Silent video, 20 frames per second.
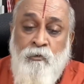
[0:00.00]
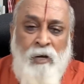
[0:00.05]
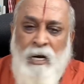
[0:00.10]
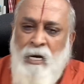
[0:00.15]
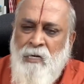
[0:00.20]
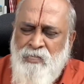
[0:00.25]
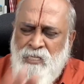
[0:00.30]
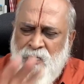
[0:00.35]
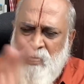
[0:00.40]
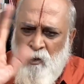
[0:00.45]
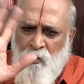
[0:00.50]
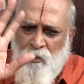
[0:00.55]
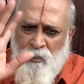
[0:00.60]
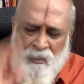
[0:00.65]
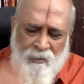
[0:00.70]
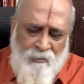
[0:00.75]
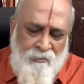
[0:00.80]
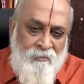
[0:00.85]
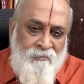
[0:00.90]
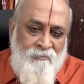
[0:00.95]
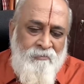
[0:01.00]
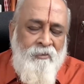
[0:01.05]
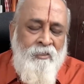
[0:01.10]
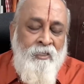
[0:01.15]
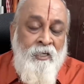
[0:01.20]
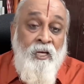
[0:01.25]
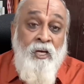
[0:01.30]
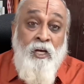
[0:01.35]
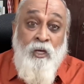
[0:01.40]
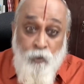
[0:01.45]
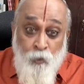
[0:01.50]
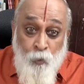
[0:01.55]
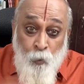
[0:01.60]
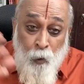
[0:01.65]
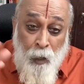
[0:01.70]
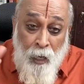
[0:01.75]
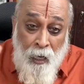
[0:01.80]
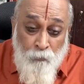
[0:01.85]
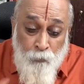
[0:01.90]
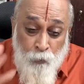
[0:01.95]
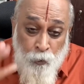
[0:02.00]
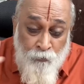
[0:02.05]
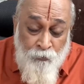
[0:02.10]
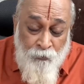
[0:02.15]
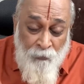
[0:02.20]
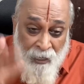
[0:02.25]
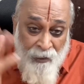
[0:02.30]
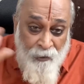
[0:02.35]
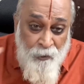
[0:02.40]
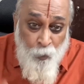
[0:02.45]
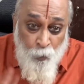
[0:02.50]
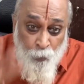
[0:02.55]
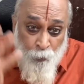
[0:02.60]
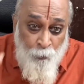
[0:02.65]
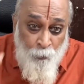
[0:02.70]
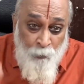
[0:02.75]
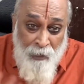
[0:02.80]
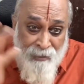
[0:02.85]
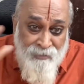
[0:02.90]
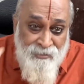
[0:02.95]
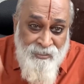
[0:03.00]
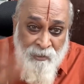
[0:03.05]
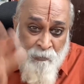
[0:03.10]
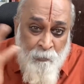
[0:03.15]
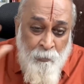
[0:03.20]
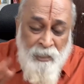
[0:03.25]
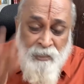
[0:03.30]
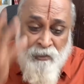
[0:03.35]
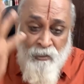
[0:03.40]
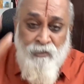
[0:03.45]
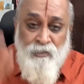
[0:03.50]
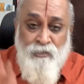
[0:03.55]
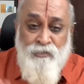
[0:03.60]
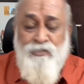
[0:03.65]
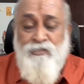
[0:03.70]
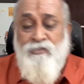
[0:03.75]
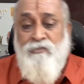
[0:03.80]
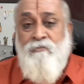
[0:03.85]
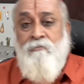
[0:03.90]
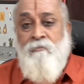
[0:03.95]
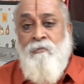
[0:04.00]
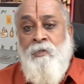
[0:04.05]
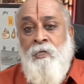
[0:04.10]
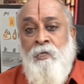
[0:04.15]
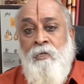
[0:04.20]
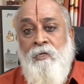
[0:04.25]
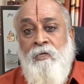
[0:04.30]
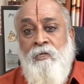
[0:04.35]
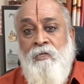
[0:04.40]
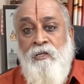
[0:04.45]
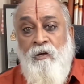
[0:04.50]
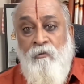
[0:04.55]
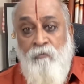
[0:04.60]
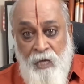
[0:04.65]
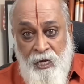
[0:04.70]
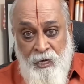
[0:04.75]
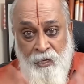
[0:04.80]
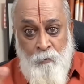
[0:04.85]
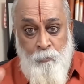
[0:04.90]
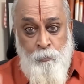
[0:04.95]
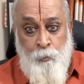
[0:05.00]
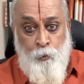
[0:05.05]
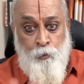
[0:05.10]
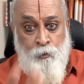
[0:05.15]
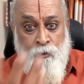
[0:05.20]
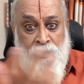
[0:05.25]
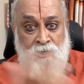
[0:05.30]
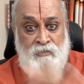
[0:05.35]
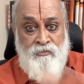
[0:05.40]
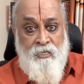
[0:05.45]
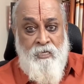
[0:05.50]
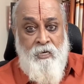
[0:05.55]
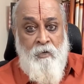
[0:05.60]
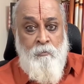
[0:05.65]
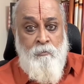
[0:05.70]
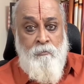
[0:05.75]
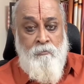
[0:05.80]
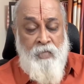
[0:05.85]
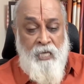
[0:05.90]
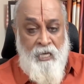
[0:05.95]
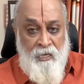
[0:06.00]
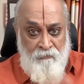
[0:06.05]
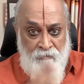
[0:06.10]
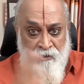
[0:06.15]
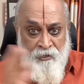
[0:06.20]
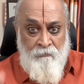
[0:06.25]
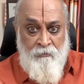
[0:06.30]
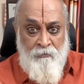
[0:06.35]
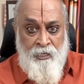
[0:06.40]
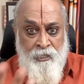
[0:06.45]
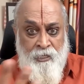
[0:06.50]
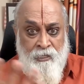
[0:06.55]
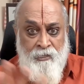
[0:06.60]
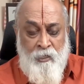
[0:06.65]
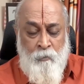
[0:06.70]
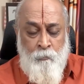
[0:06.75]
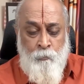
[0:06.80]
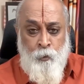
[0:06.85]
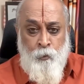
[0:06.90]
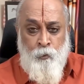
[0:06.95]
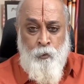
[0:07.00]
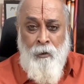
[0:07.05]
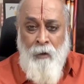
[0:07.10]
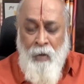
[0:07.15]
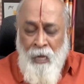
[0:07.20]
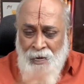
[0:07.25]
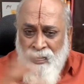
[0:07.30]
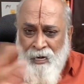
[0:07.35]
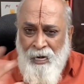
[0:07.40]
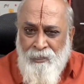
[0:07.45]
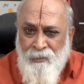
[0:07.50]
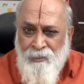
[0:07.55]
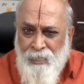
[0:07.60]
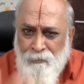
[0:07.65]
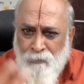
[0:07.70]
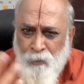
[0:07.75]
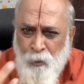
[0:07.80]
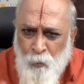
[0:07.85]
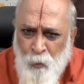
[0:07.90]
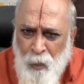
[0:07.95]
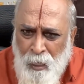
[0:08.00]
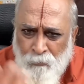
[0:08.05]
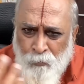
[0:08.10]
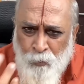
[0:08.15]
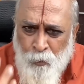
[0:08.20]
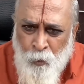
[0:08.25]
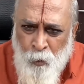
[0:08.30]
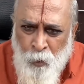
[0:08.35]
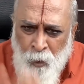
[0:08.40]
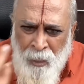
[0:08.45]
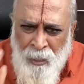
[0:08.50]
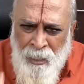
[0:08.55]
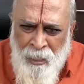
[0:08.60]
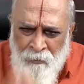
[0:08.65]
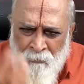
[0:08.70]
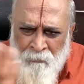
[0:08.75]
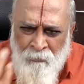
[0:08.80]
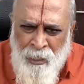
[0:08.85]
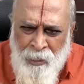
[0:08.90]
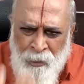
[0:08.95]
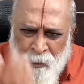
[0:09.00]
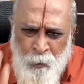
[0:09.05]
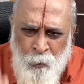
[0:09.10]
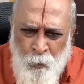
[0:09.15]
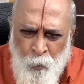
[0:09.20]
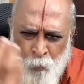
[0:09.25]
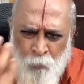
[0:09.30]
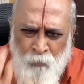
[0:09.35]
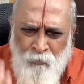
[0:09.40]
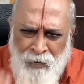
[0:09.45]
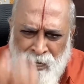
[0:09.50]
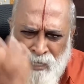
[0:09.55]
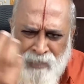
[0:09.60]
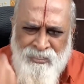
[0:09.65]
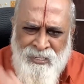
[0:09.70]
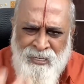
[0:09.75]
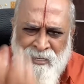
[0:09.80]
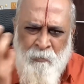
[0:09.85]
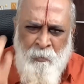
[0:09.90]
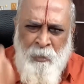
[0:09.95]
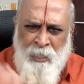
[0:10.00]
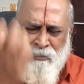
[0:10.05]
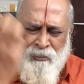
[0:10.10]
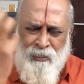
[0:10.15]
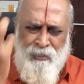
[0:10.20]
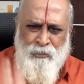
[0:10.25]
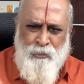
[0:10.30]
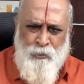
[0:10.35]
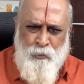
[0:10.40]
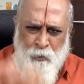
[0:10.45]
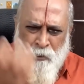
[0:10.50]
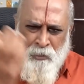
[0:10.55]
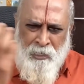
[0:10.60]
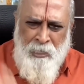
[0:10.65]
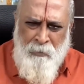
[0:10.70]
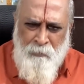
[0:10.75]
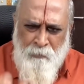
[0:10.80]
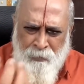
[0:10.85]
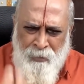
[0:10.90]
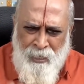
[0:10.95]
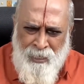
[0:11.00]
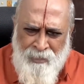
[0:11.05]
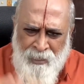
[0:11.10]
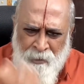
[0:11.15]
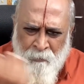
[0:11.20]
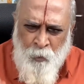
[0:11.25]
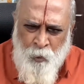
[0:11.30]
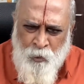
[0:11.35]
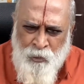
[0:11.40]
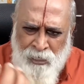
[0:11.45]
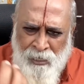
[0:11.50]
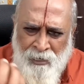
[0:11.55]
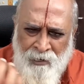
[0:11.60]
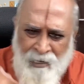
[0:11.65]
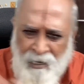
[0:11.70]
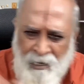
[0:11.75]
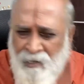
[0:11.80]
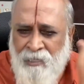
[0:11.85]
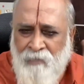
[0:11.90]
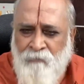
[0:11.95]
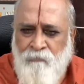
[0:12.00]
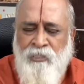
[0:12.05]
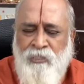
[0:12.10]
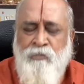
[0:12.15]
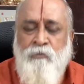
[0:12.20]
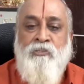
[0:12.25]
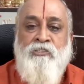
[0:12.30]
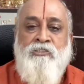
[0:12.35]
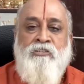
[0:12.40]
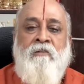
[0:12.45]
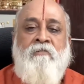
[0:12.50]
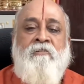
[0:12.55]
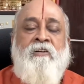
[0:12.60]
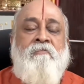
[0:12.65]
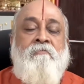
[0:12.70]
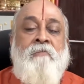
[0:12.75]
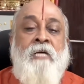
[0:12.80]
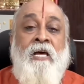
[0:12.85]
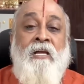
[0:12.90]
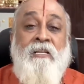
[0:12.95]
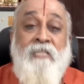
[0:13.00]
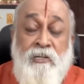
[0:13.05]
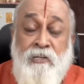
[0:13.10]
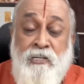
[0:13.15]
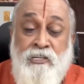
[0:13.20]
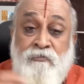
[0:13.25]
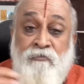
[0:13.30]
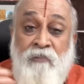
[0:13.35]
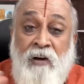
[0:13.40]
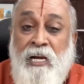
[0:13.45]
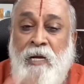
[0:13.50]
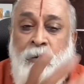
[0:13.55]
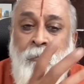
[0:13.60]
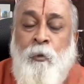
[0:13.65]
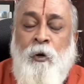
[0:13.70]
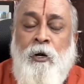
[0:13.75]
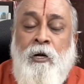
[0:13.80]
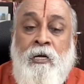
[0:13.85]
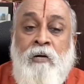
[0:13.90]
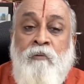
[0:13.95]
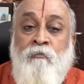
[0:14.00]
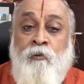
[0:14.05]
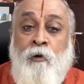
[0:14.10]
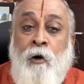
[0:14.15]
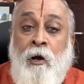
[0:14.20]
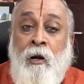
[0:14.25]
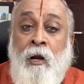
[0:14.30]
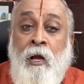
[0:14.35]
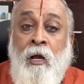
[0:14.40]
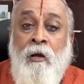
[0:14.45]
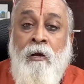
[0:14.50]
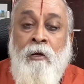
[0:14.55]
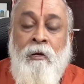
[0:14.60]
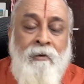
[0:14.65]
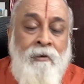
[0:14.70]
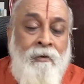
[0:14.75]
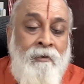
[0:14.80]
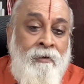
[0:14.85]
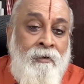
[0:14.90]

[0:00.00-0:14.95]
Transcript: You can't say all that. You have to find out ways and methods. The way computer has come, they have invented computer. Like that, you have to invent new ways and methods to keep that emotional connect with your children. That is very important for